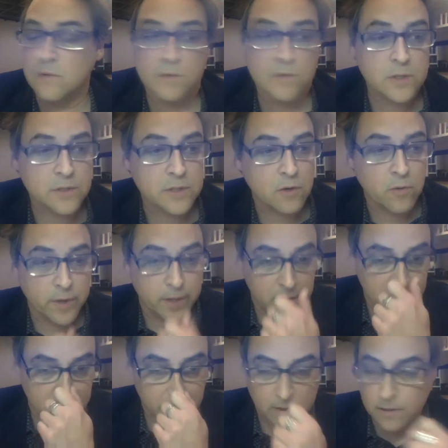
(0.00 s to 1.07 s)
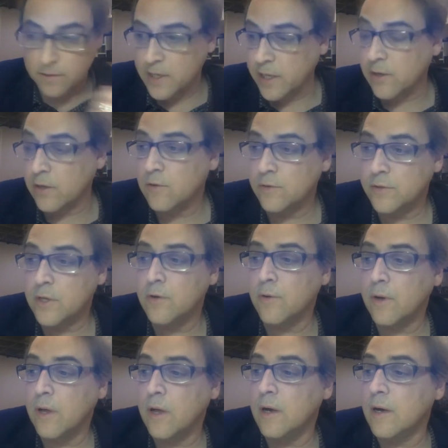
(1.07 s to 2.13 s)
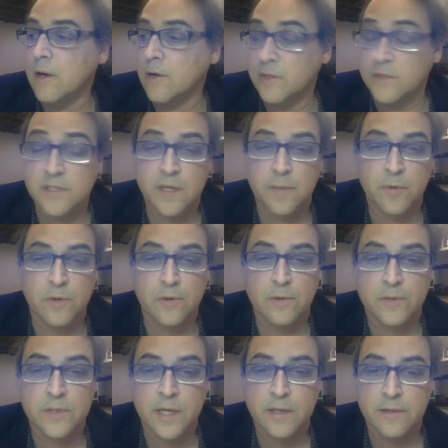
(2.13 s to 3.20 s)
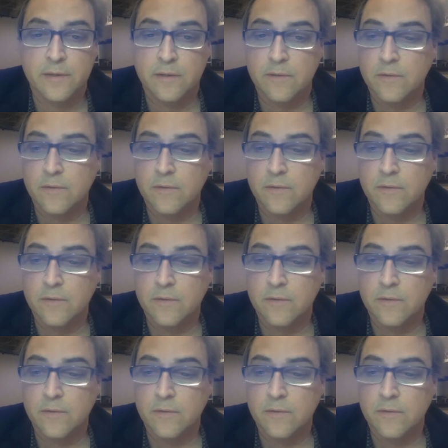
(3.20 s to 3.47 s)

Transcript: just a quick technical note uh, on December 10th,